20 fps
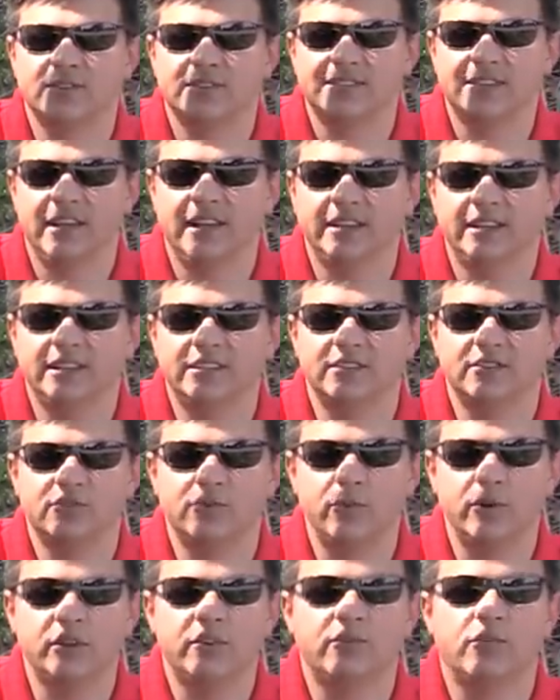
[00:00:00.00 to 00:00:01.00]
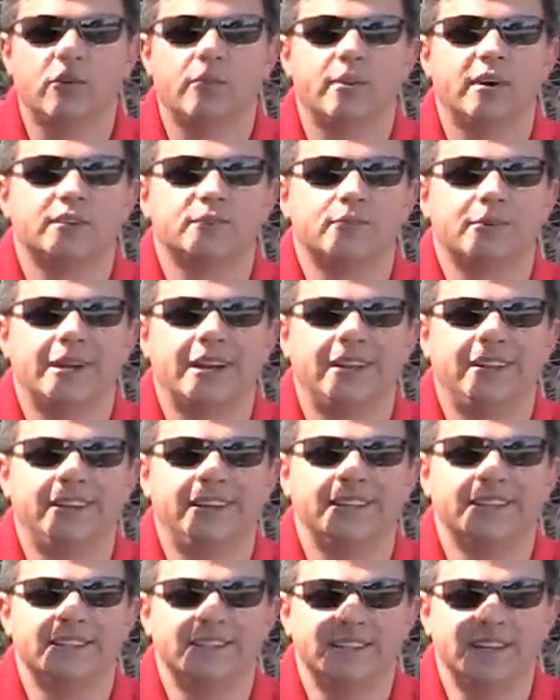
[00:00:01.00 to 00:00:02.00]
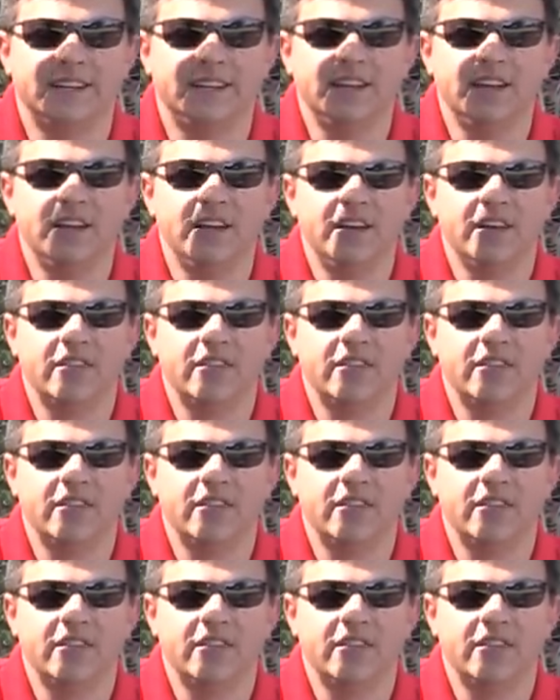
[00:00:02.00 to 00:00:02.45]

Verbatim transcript: slightly to twenty-four miles per gallon in the city,